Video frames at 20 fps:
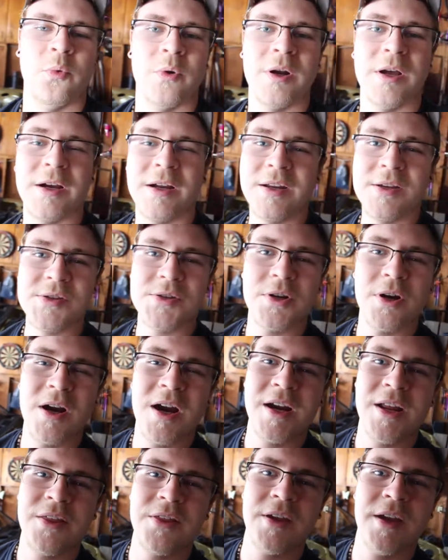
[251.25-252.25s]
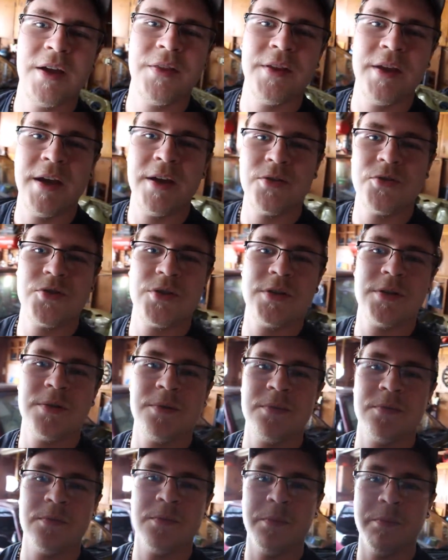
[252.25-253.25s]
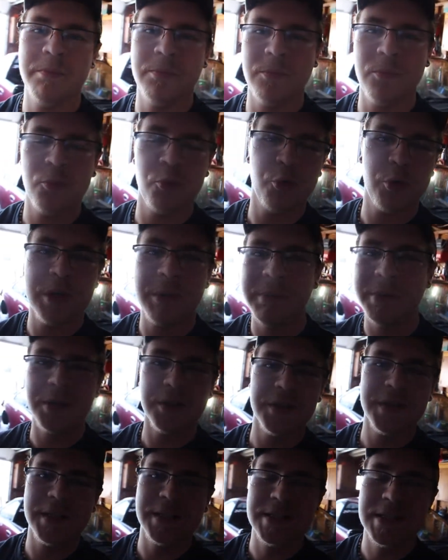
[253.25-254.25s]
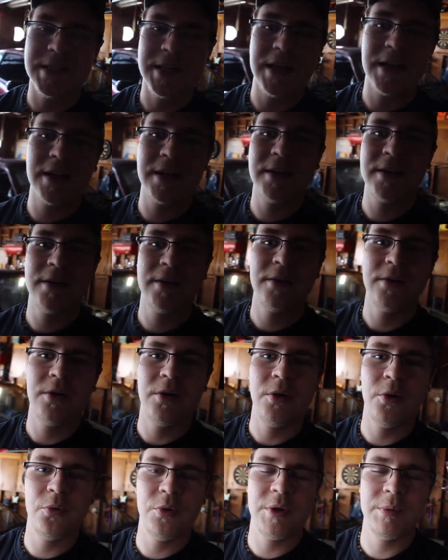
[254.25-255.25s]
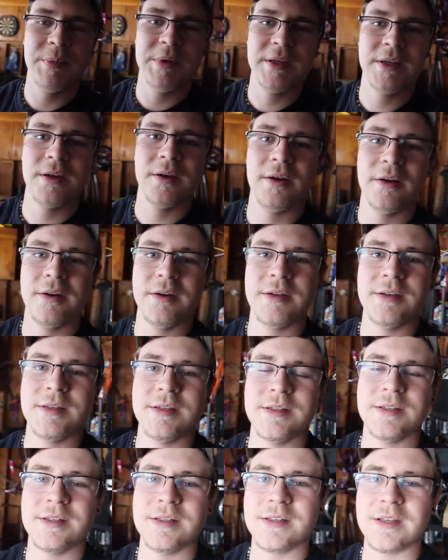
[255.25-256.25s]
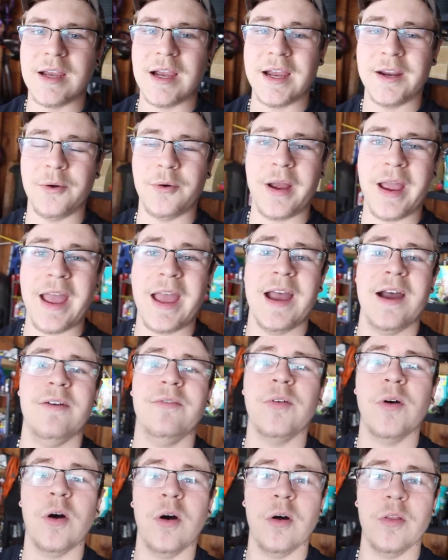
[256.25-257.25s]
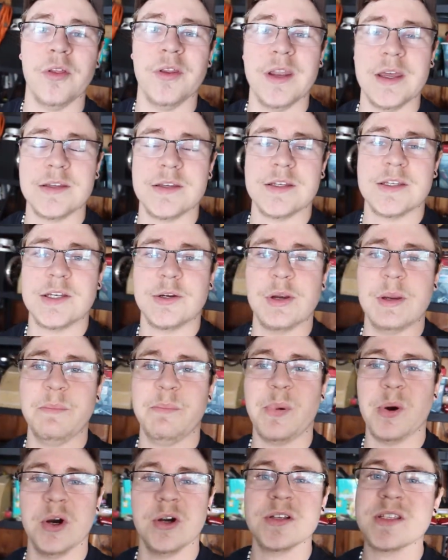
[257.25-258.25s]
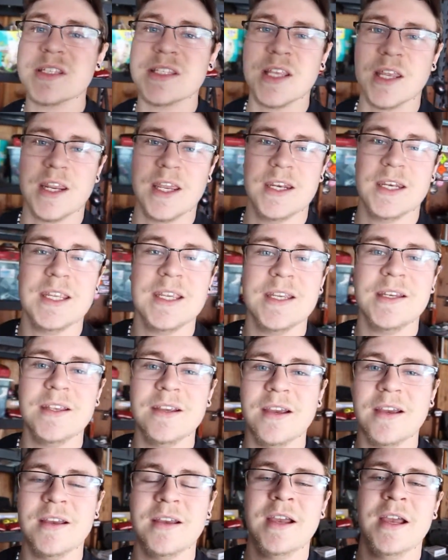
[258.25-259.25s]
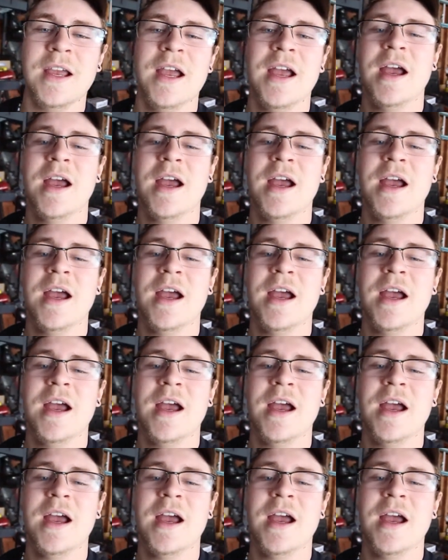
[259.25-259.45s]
We're not going to start anything on the engine rebuilding today, only because I don't have all the necessary parts that I need yet.